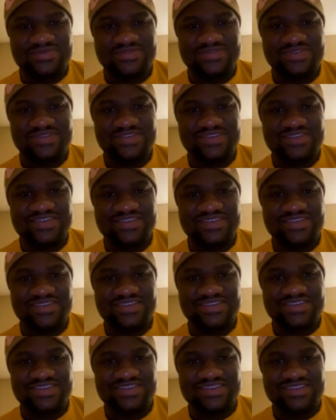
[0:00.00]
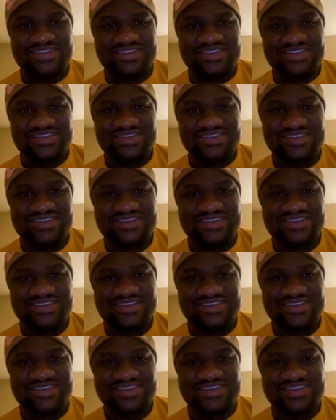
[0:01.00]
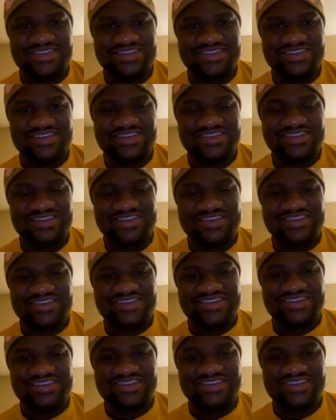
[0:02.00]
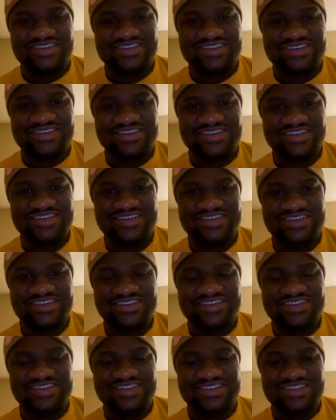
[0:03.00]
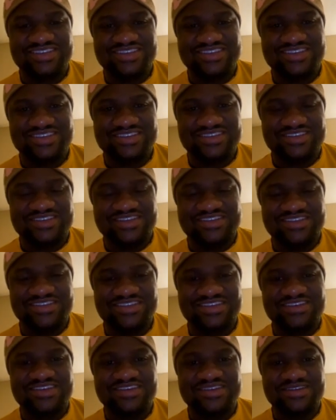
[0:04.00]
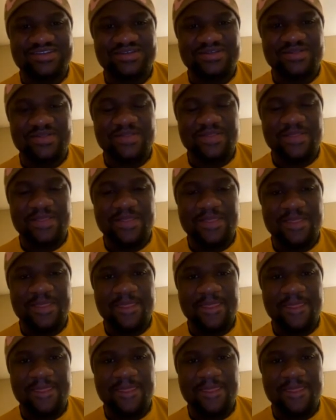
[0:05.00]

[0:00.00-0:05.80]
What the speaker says: (not speaking)